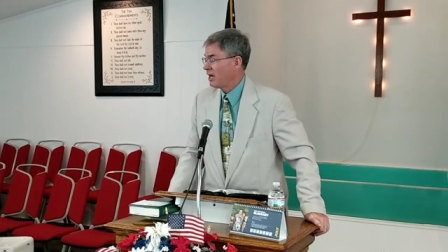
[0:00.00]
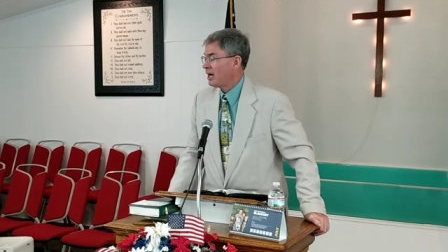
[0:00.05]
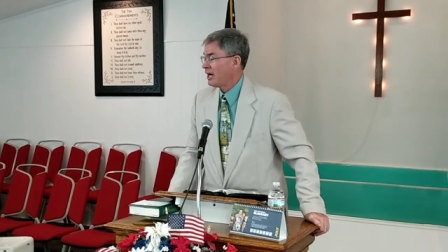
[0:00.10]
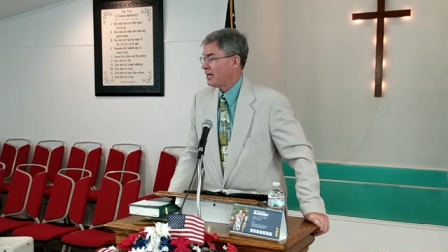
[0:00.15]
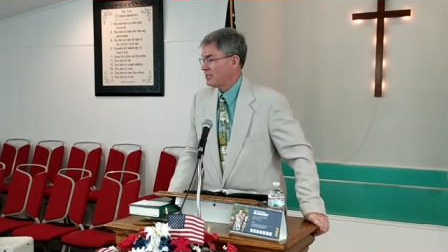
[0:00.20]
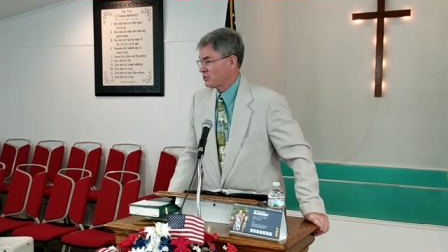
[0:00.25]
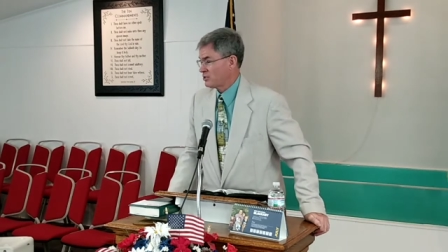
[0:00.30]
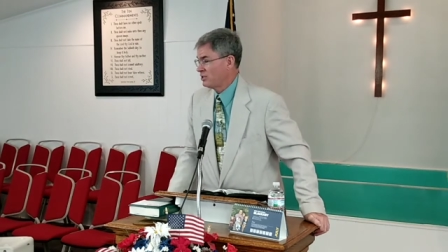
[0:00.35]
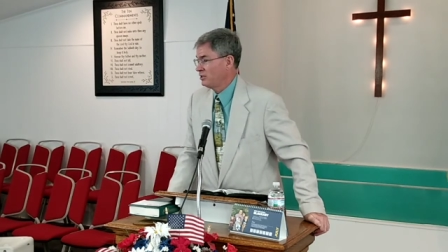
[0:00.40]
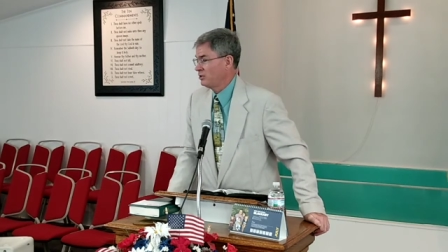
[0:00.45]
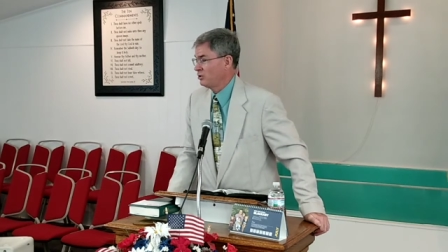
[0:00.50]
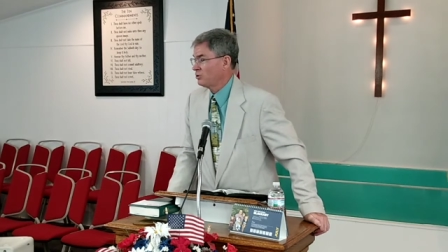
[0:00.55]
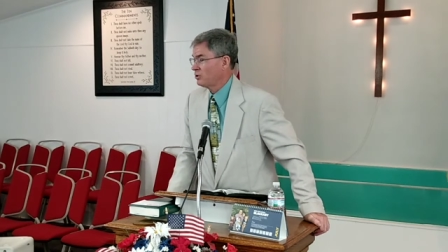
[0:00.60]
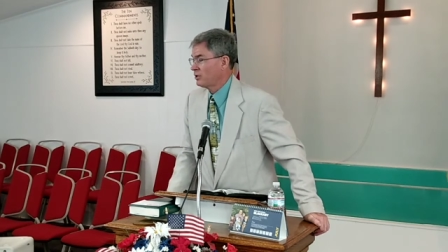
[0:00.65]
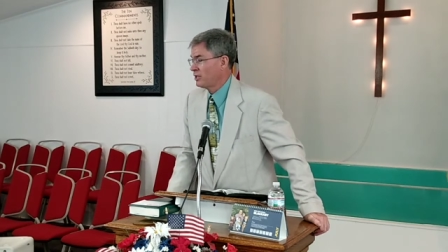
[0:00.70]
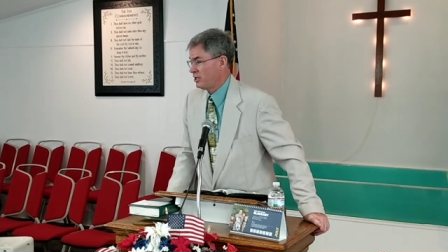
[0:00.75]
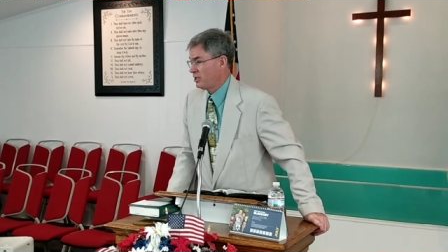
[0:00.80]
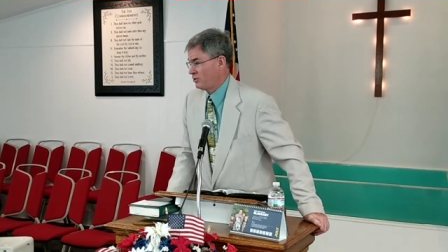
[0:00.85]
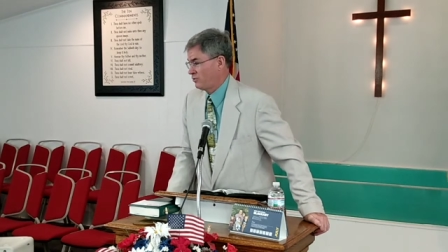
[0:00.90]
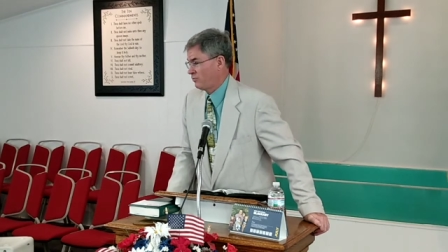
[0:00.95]
I see little
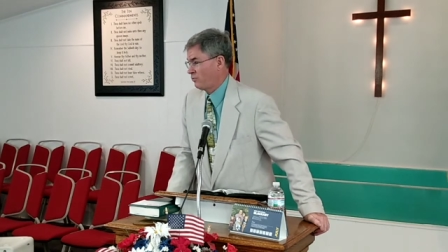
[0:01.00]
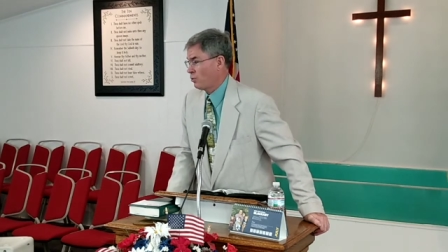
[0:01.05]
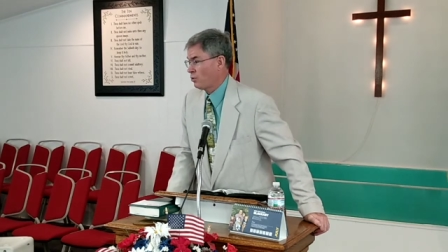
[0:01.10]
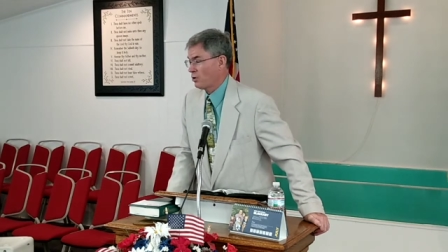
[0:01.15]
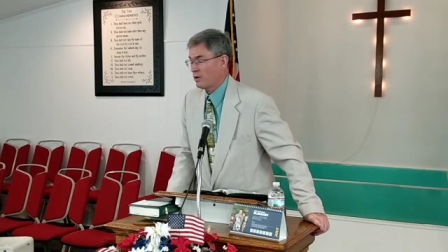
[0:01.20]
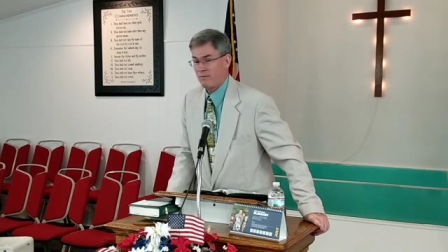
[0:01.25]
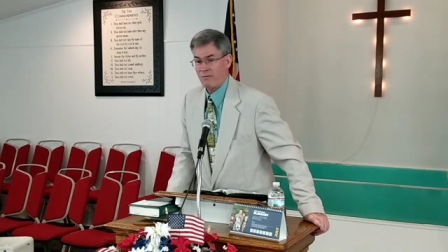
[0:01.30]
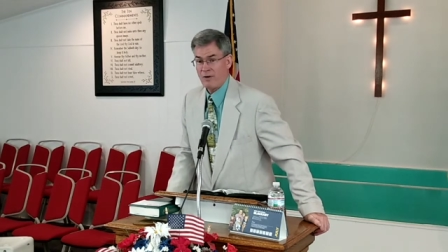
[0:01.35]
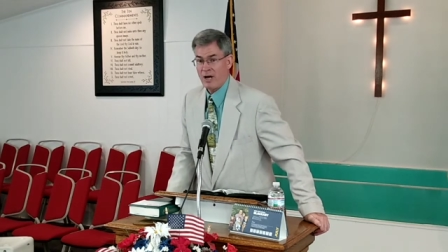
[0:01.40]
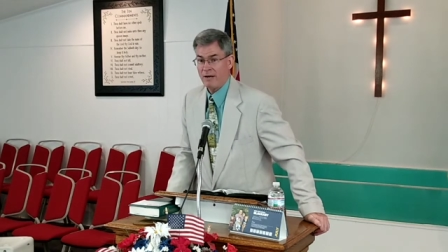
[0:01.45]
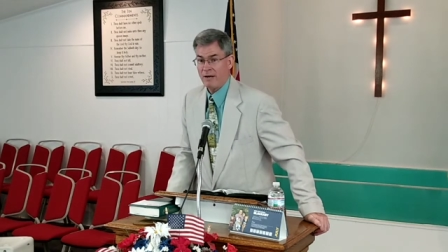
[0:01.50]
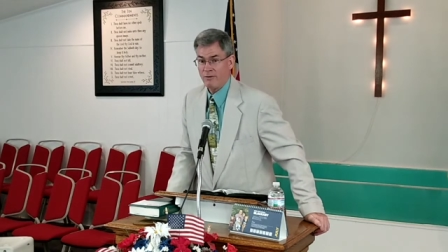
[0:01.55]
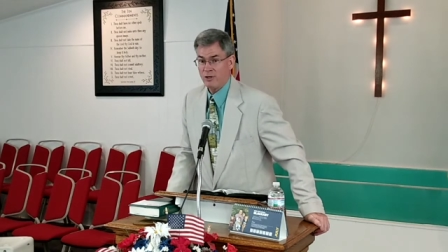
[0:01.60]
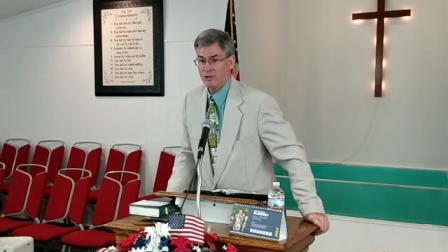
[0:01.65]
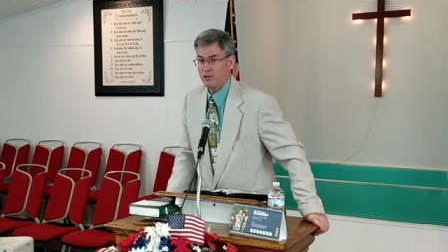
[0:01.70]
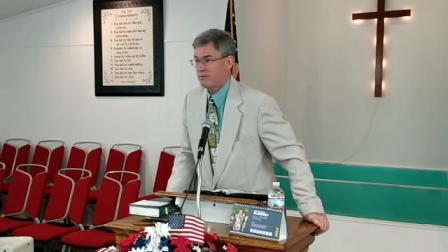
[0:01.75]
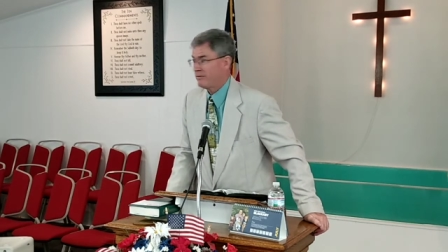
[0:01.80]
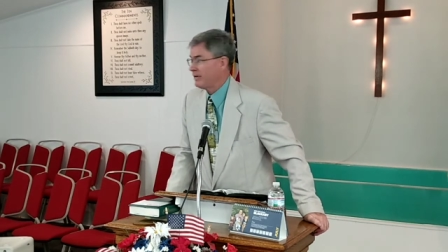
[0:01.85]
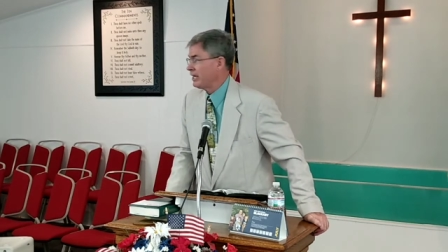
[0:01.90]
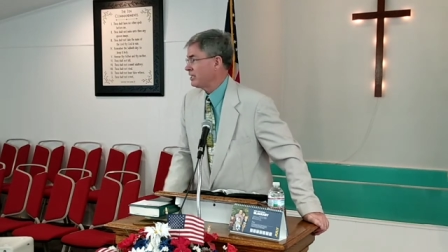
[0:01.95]
kids, four and five
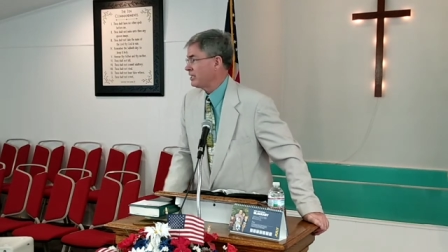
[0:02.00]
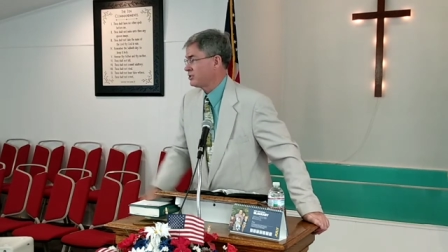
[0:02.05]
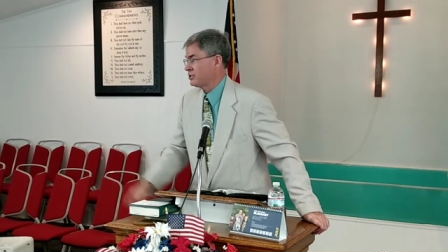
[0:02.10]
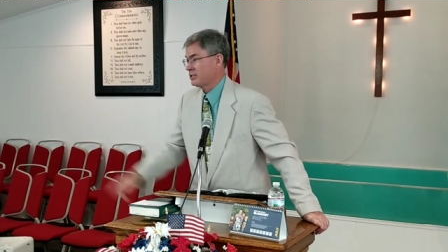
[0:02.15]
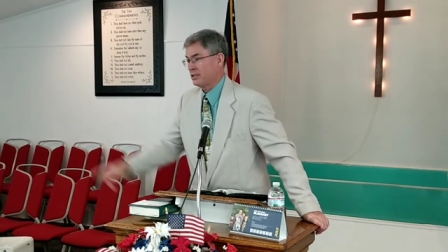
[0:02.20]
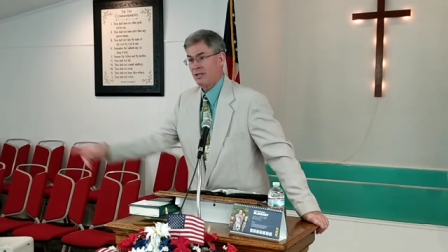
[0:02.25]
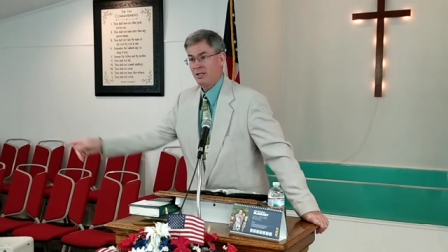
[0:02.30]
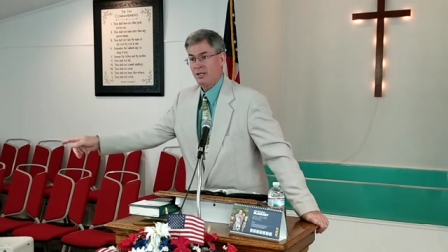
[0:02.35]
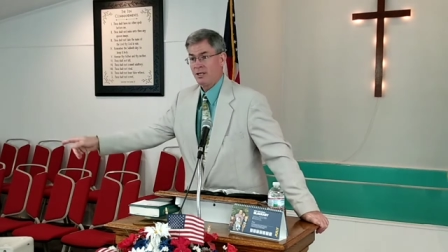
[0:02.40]
years of age,